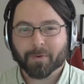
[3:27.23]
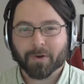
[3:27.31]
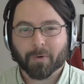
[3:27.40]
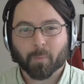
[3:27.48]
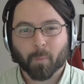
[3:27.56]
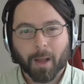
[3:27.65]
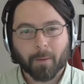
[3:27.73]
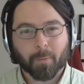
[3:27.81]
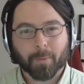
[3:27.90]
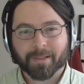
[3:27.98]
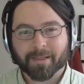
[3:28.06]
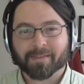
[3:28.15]
You know, why
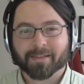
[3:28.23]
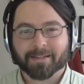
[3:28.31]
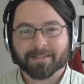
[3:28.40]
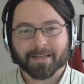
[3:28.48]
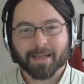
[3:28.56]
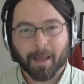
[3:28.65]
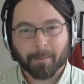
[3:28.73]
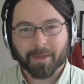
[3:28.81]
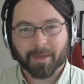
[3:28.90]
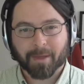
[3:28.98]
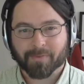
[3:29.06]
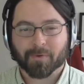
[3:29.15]
were we listening to
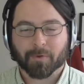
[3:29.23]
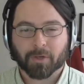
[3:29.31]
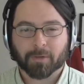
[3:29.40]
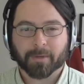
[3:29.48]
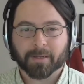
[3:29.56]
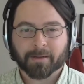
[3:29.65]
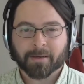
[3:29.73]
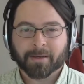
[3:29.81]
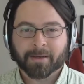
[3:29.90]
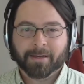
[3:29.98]
Comcast's argument?